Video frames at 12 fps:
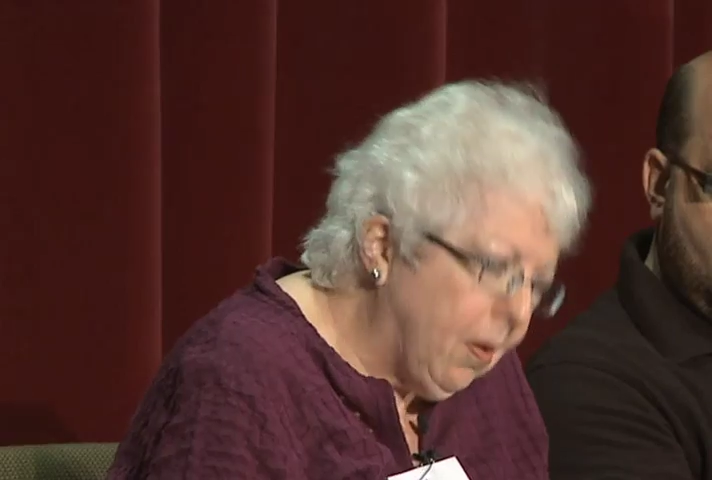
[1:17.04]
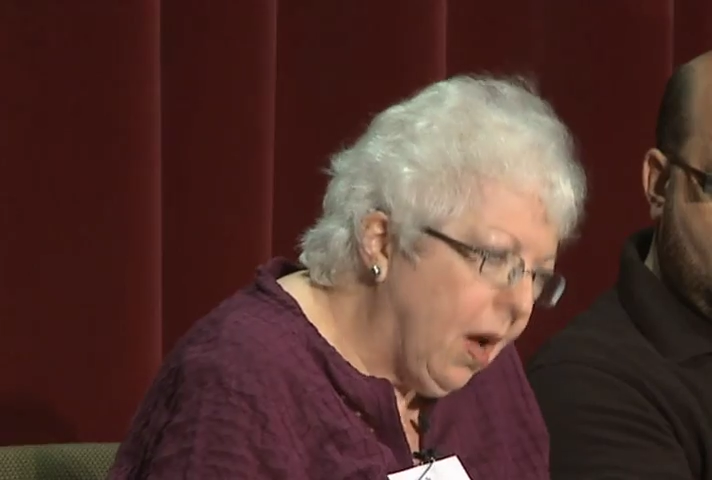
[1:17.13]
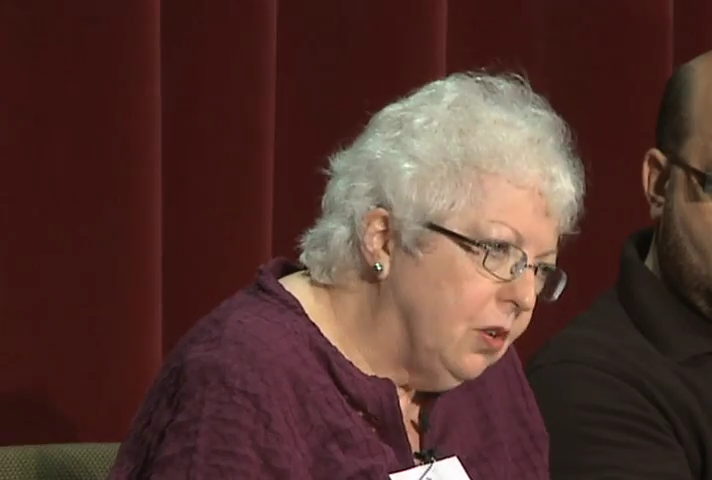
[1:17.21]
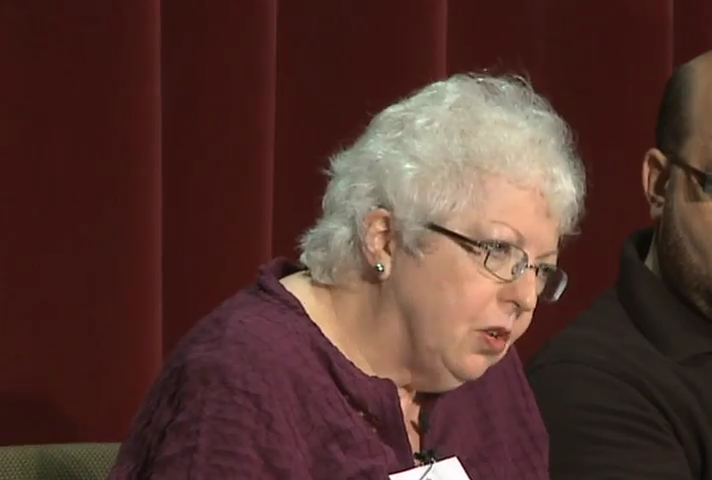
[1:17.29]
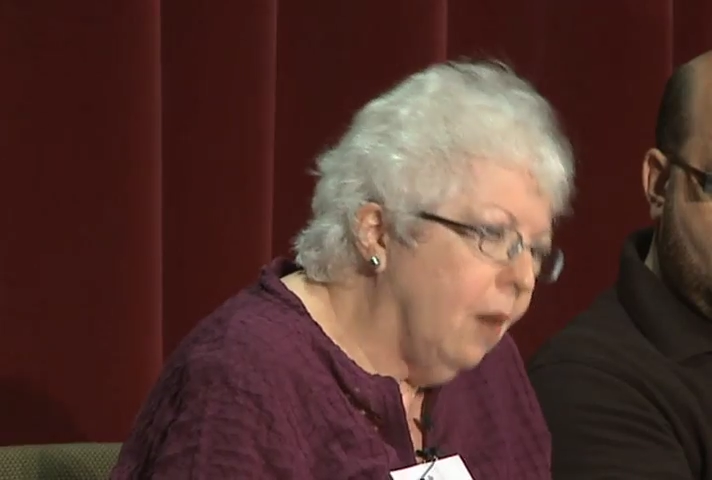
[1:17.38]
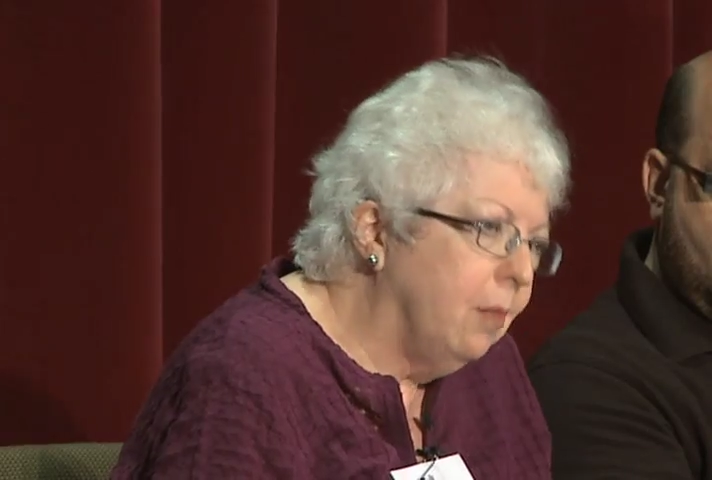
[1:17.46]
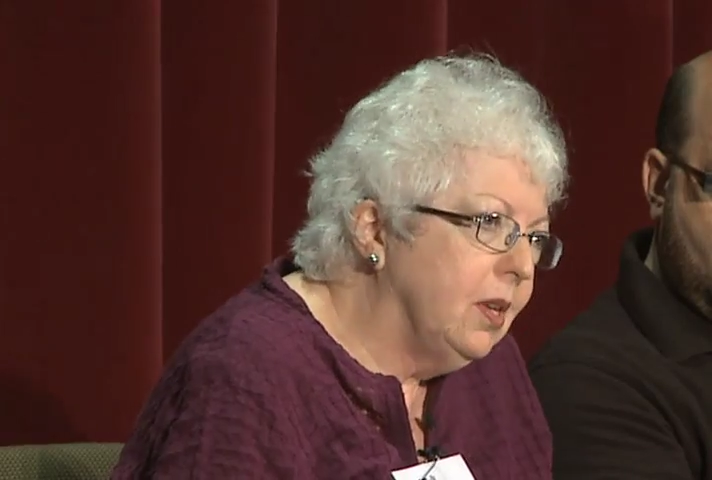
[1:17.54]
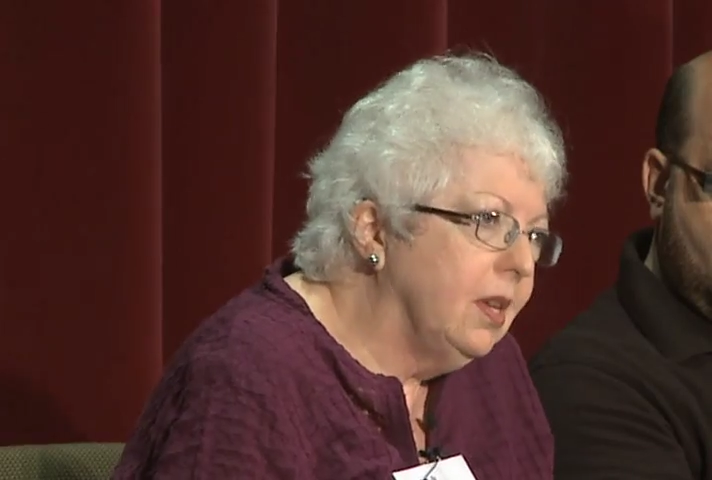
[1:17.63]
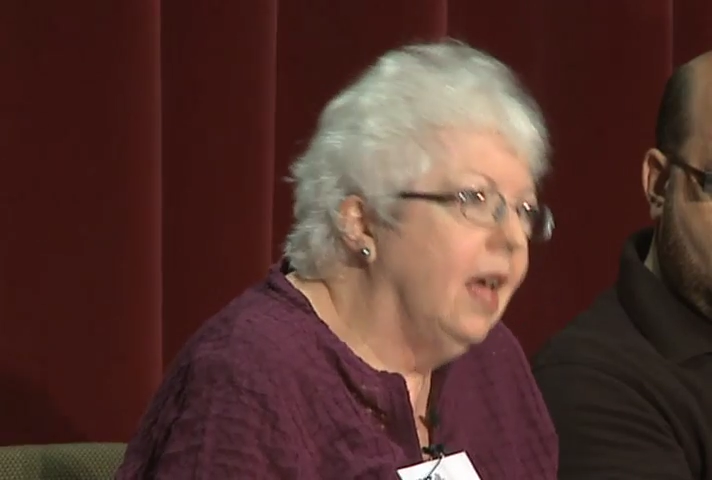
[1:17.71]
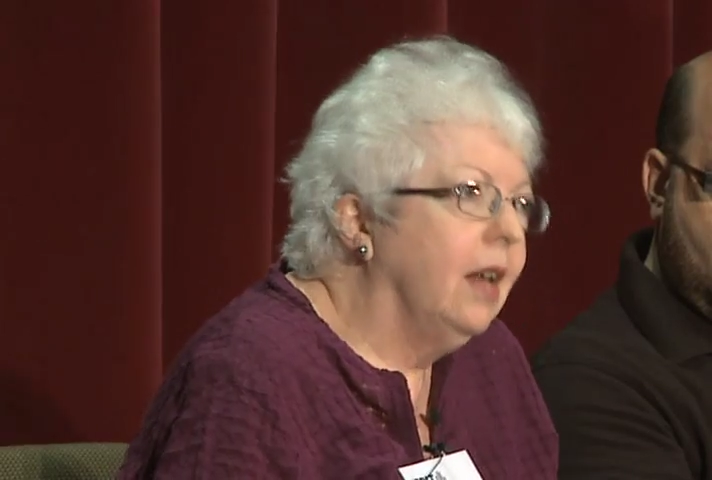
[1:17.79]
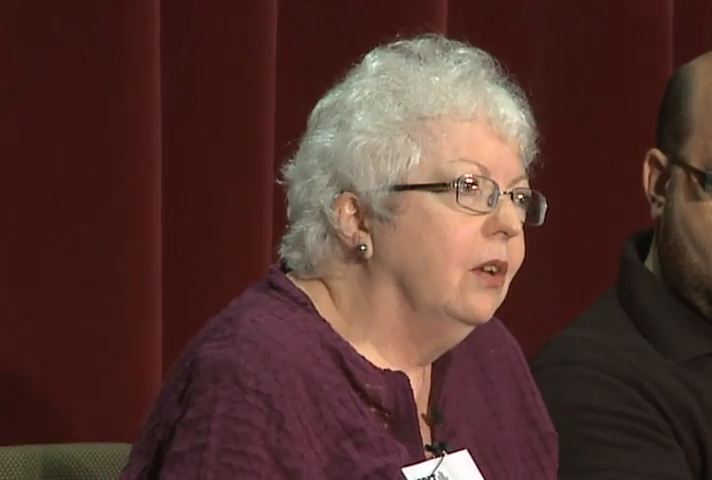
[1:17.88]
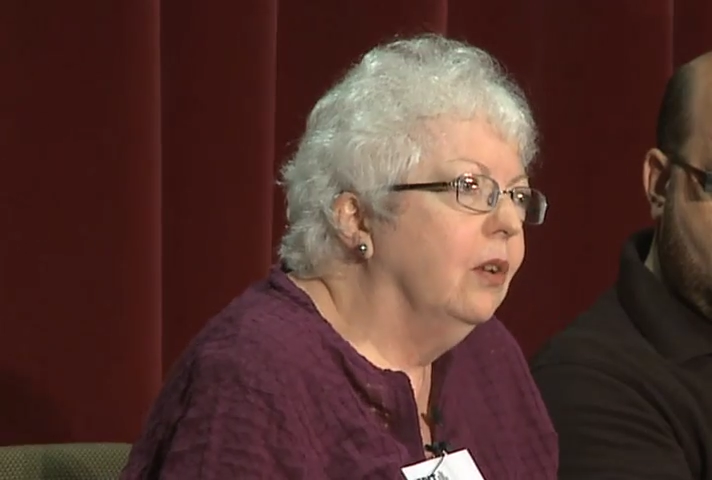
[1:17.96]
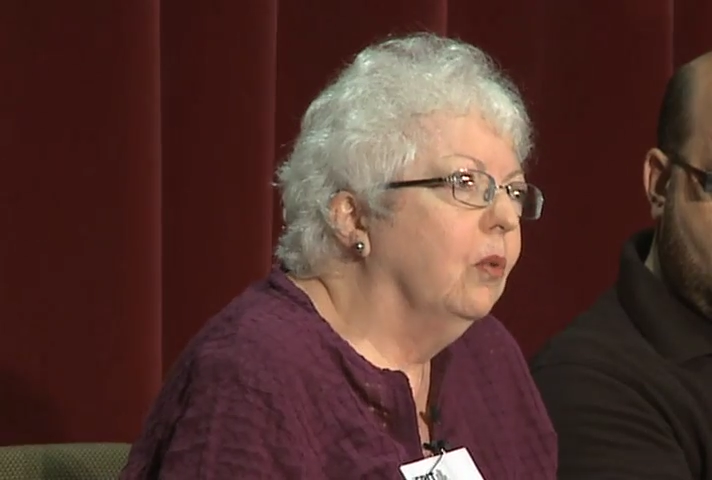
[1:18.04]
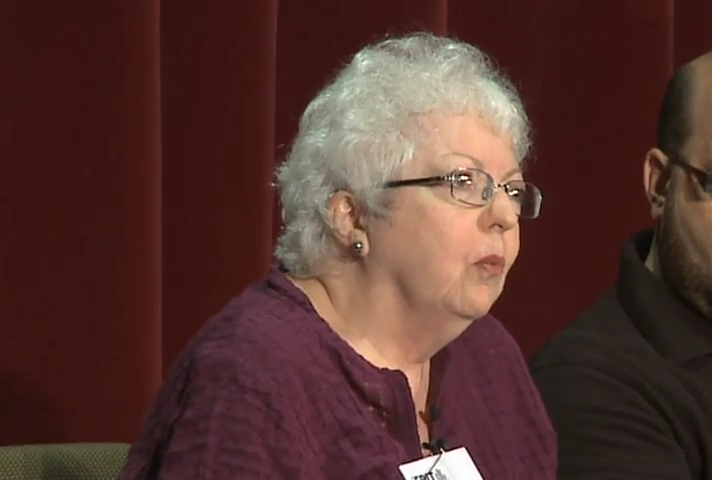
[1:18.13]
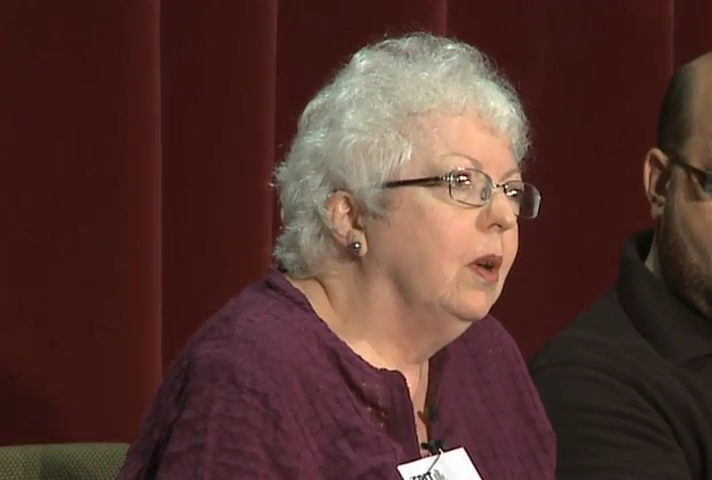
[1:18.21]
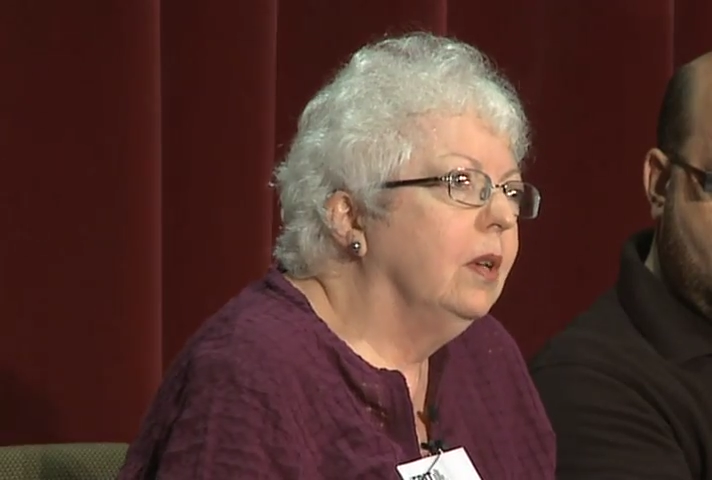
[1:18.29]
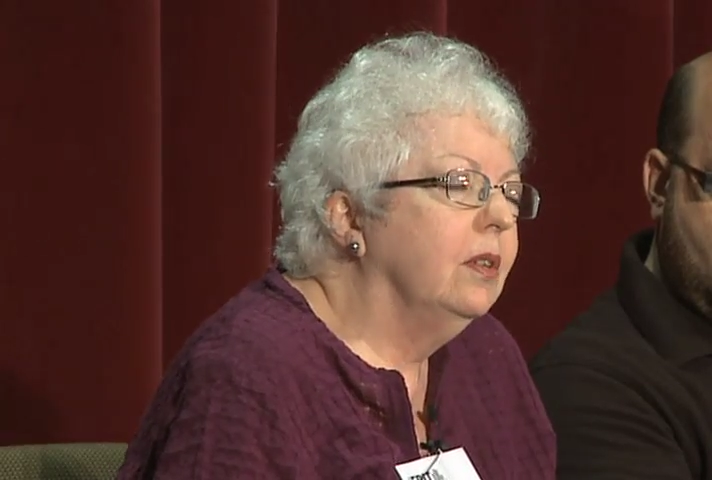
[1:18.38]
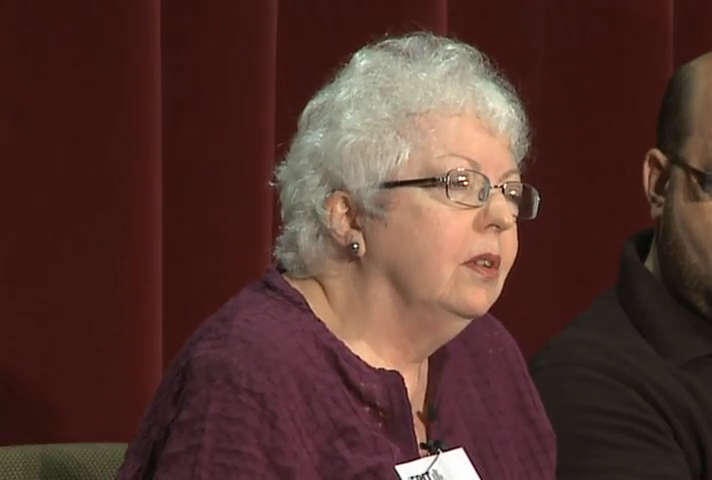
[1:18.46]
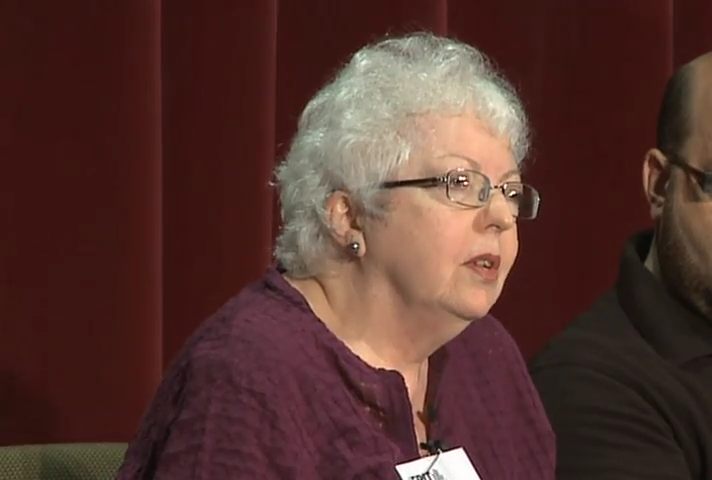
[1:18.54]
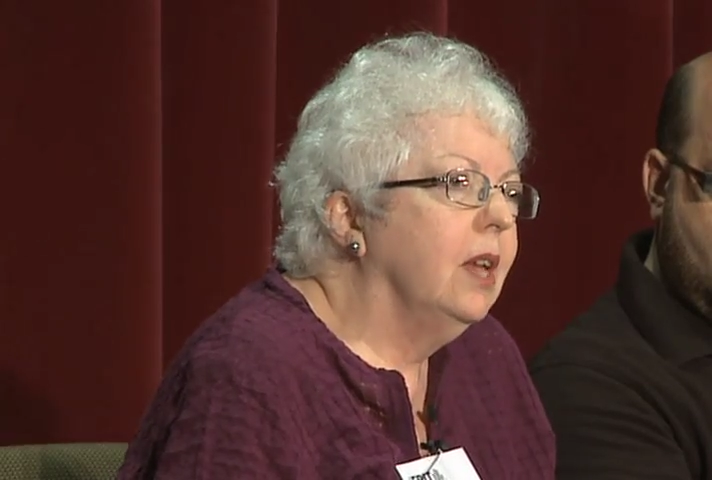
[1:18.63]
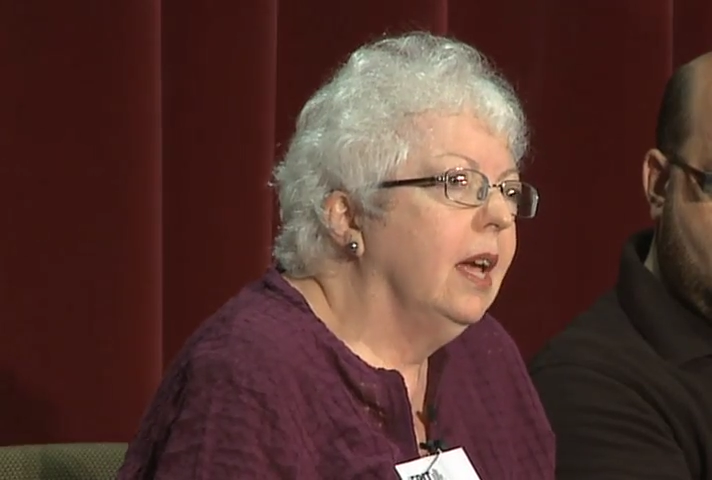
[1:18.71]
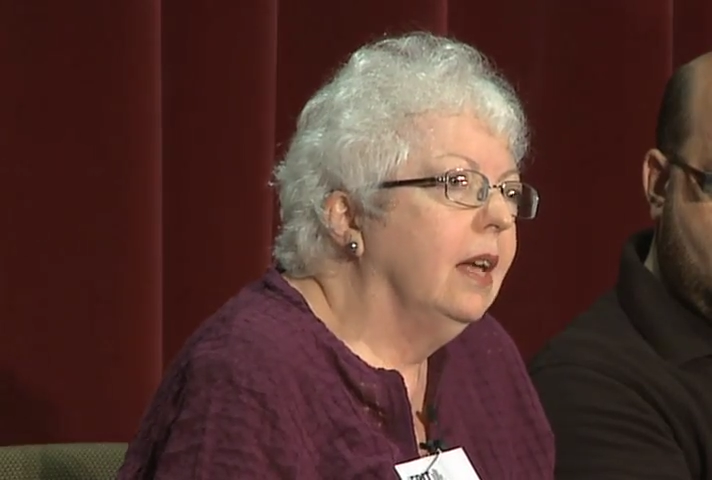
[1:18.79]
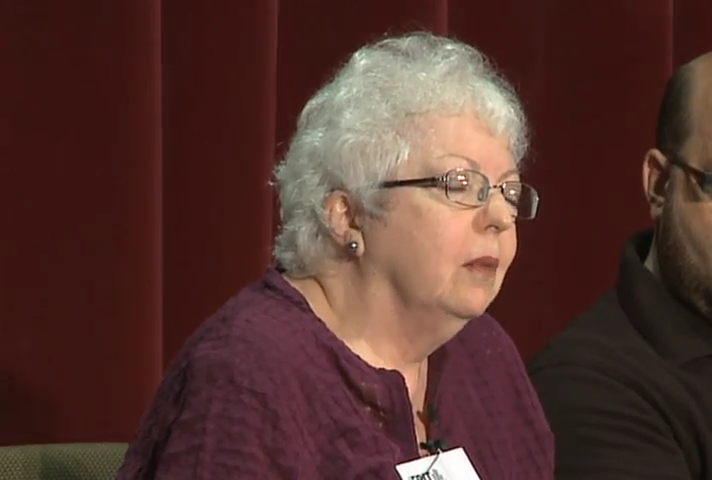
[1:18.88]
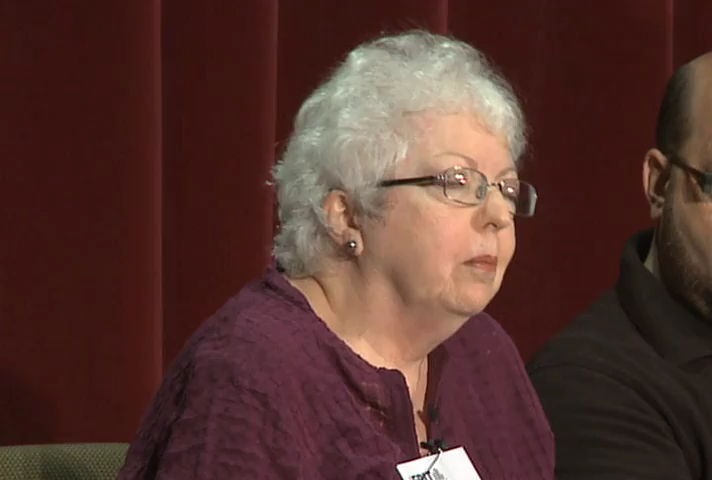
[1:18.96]
My job as an editor was to
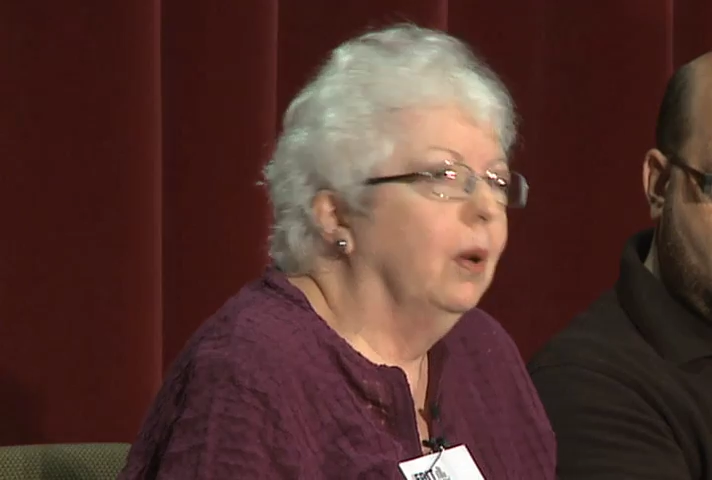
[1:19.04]
take the